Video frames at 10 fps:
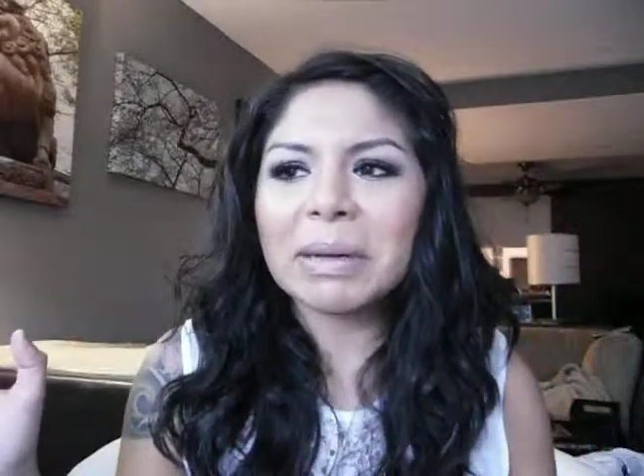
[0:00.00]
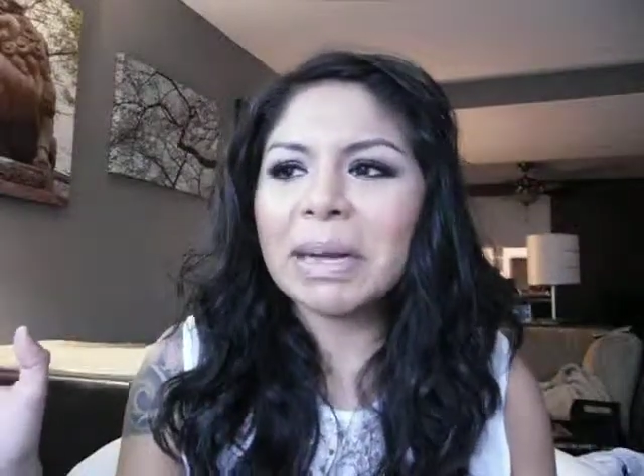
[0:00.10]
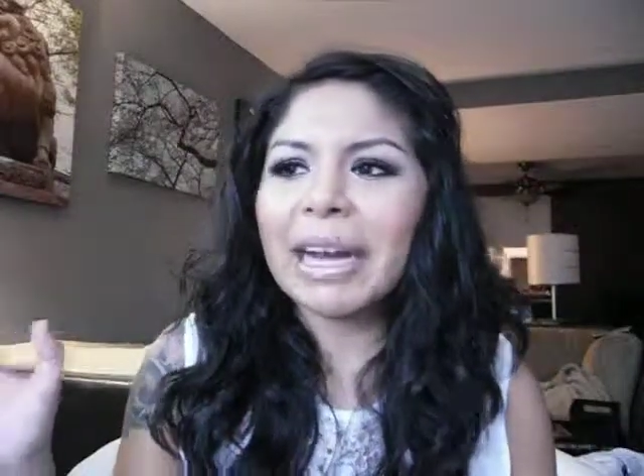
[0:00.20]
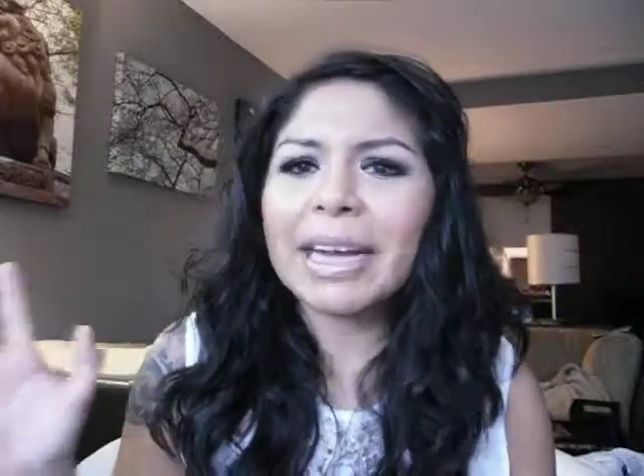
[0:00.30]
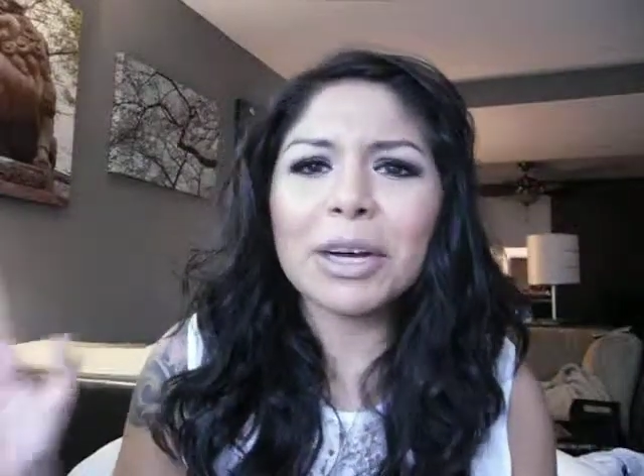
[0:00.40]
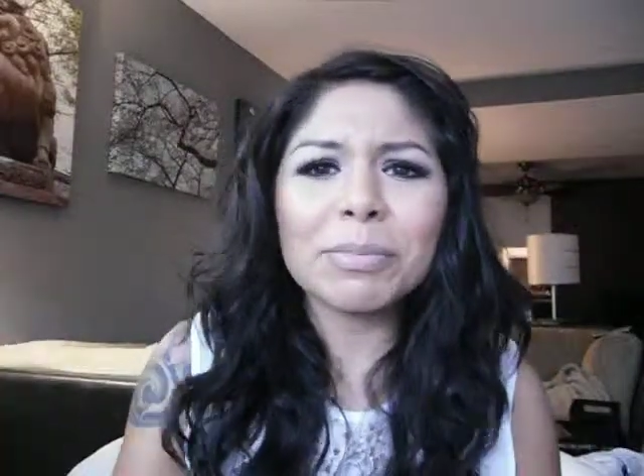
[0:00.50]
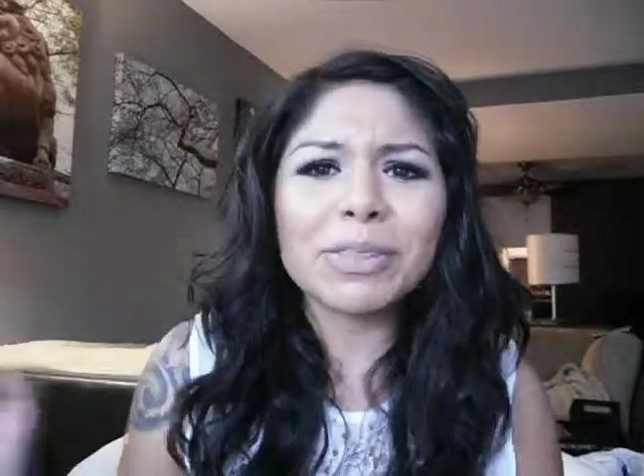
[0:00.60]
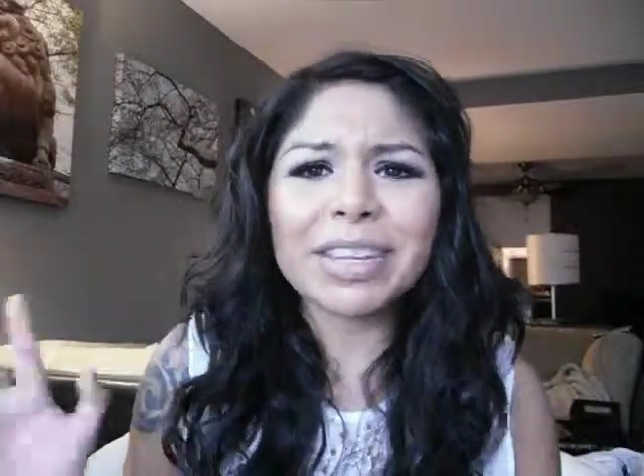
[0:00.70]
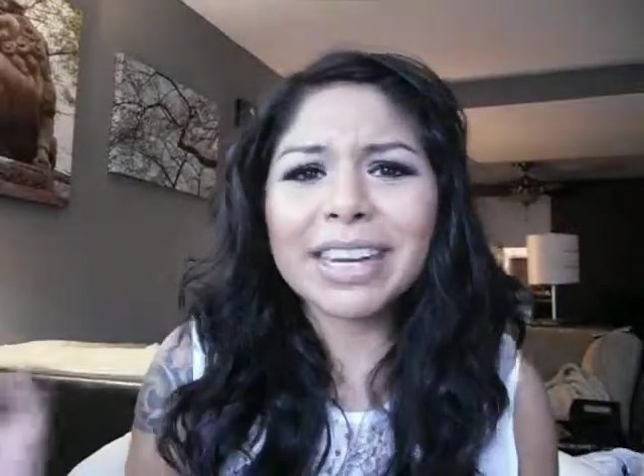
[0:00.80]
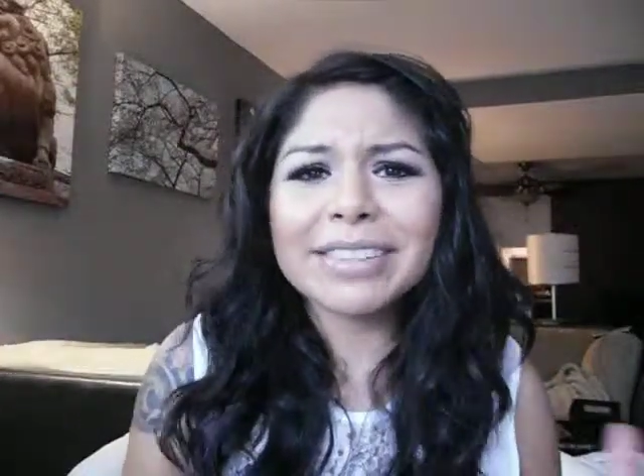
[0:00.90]
I helped
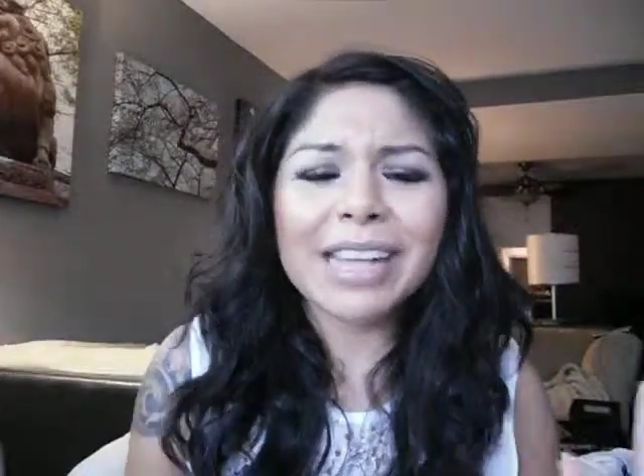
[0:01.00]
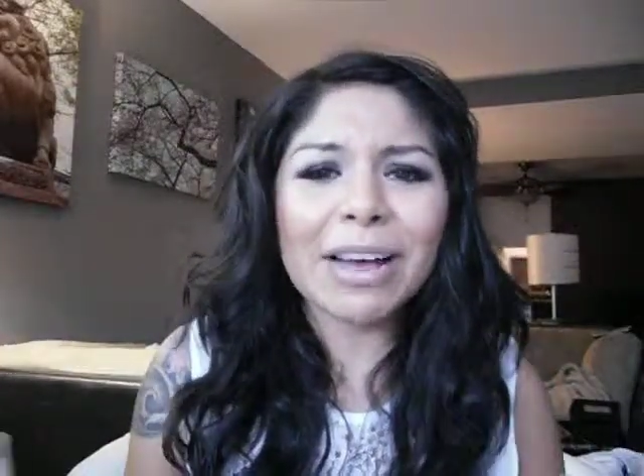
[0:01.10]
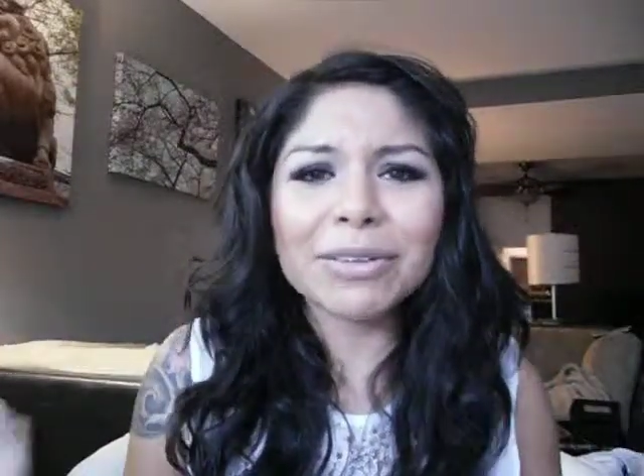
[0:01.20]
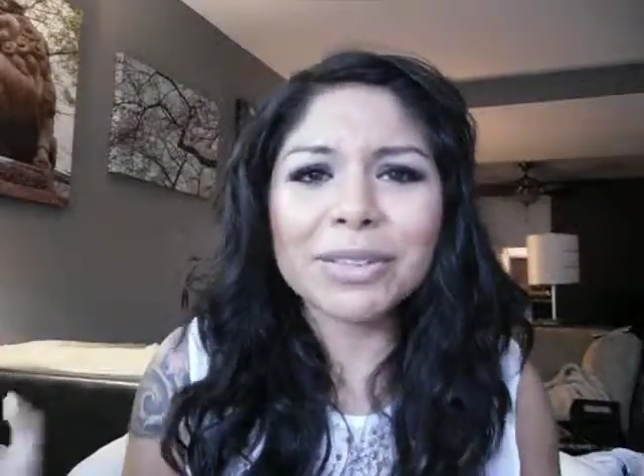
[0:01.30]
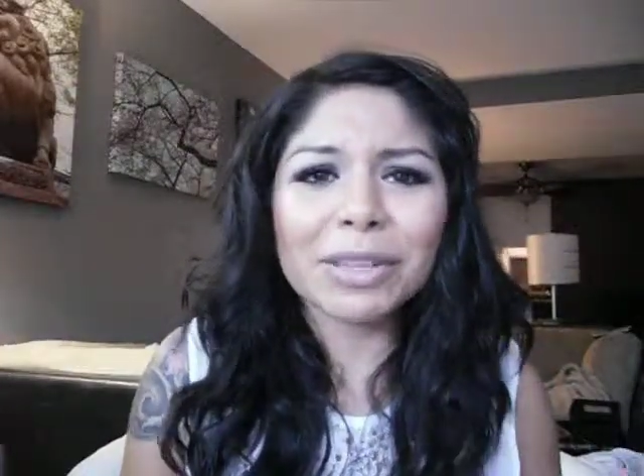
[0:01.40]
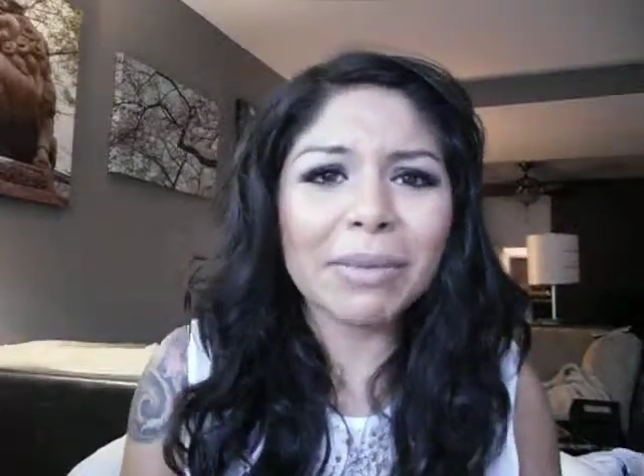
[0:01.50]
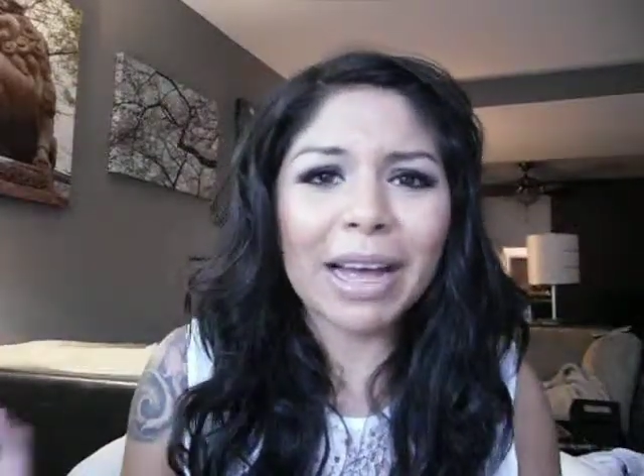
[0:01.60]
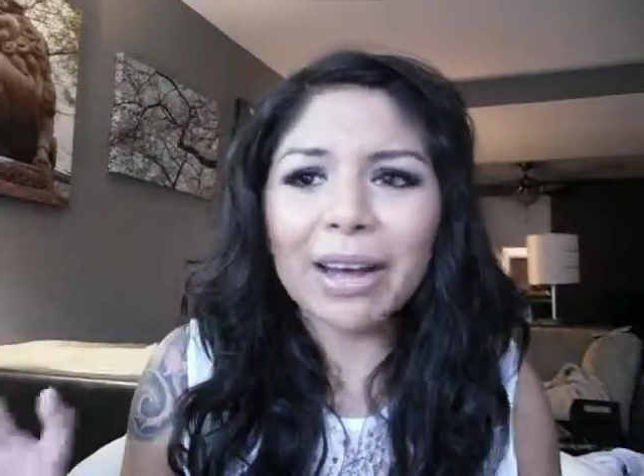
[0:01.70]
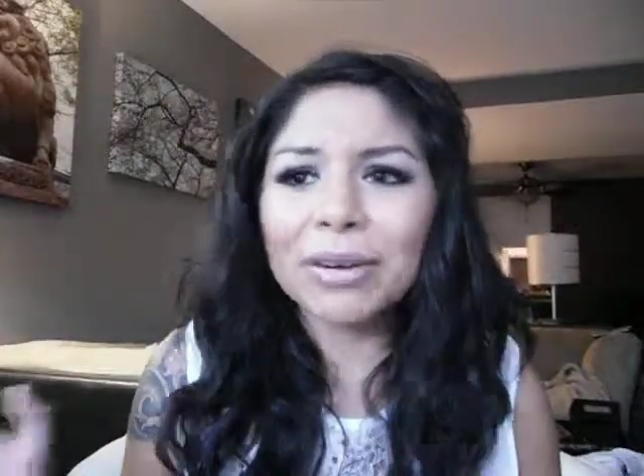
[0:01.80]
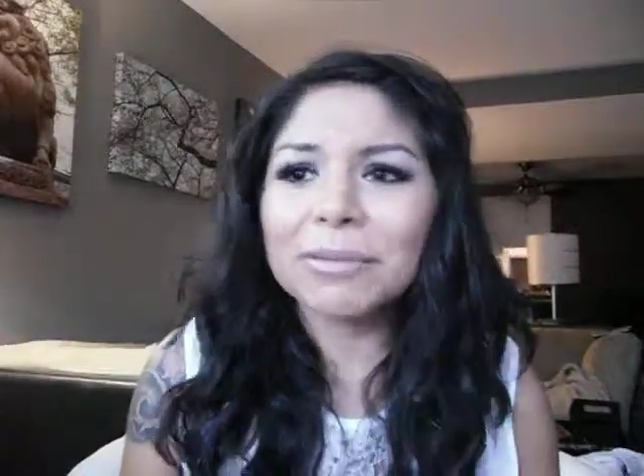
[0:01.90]
you guys out
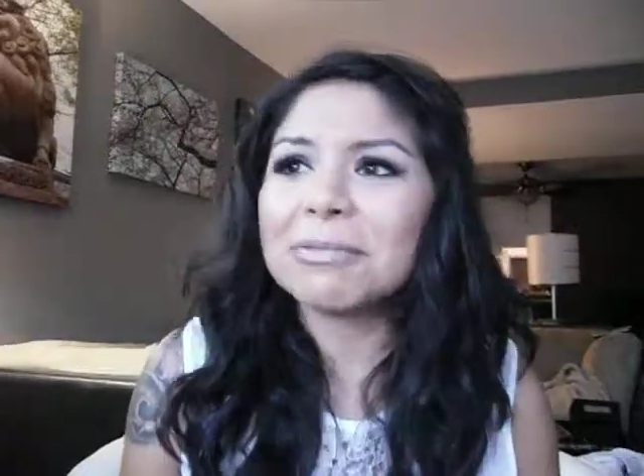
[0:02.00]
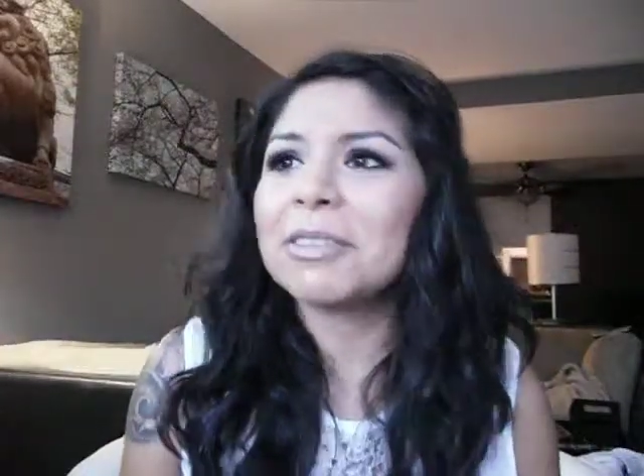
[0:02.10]
somehow.